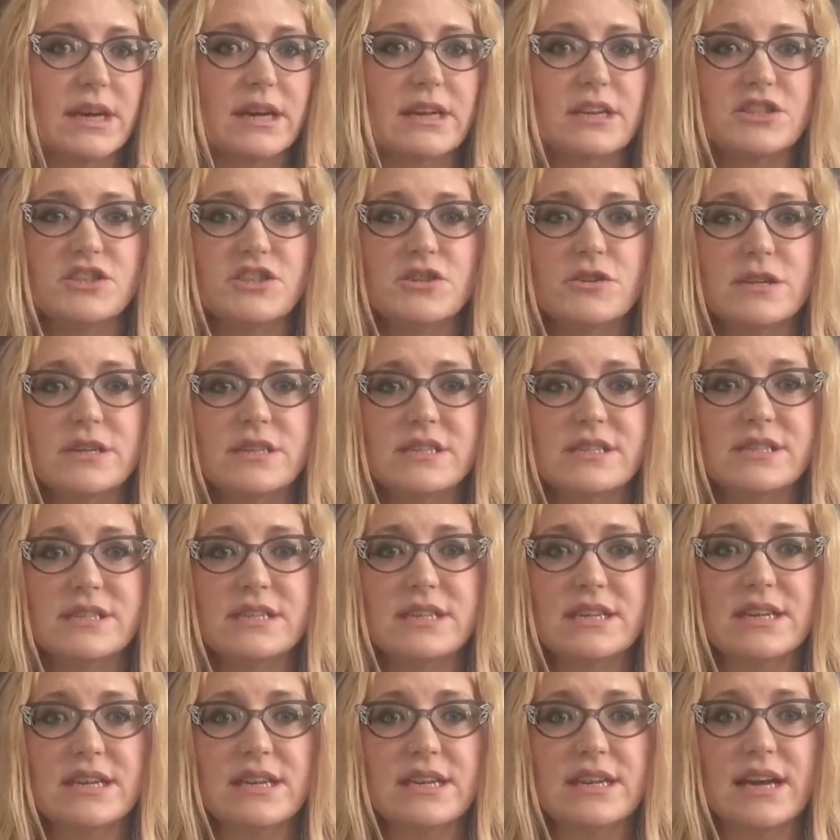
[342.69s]
and as you can
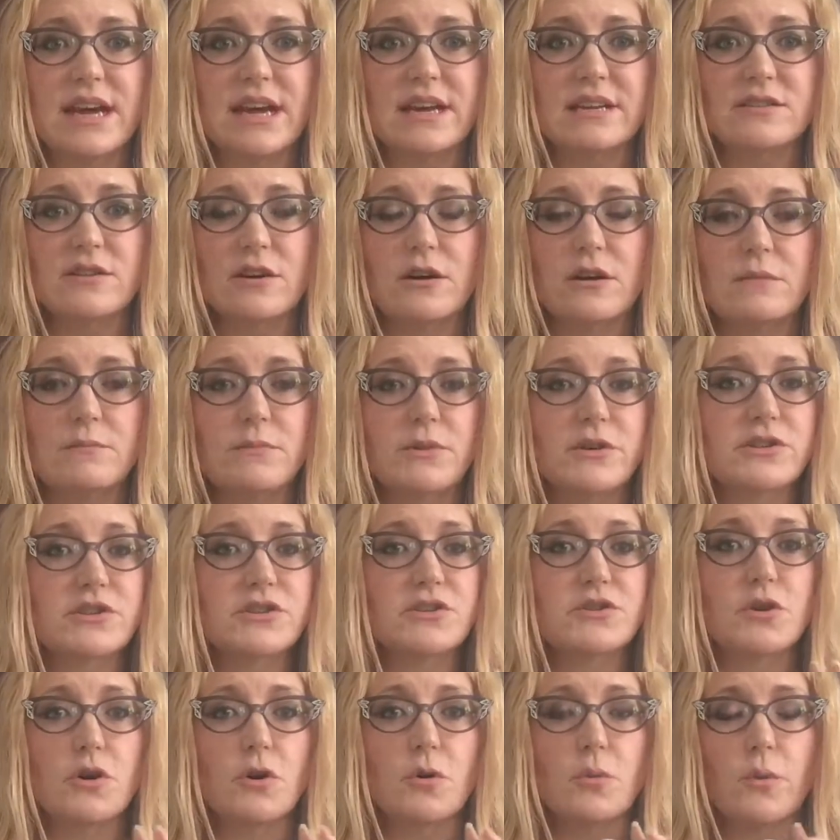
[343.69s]
see, it has almost
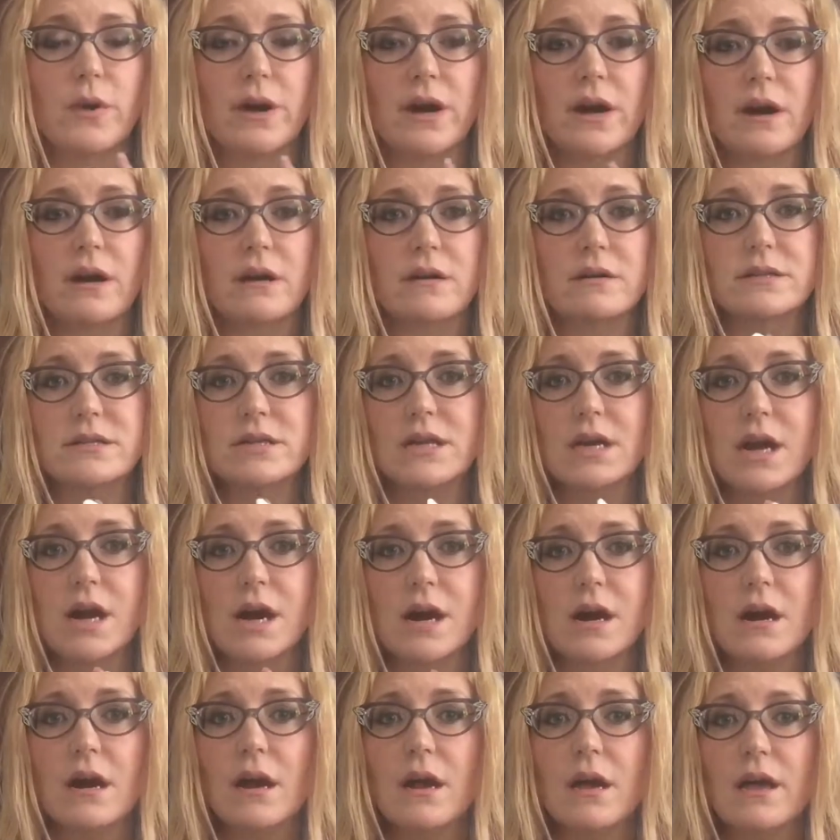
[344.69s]
no wear or
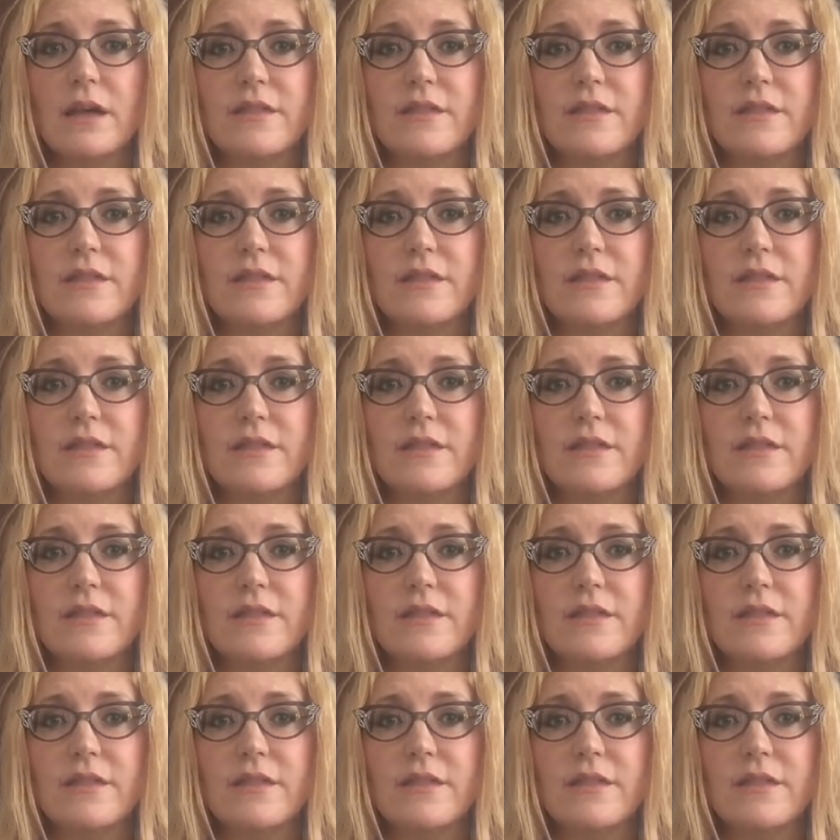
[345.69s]
tear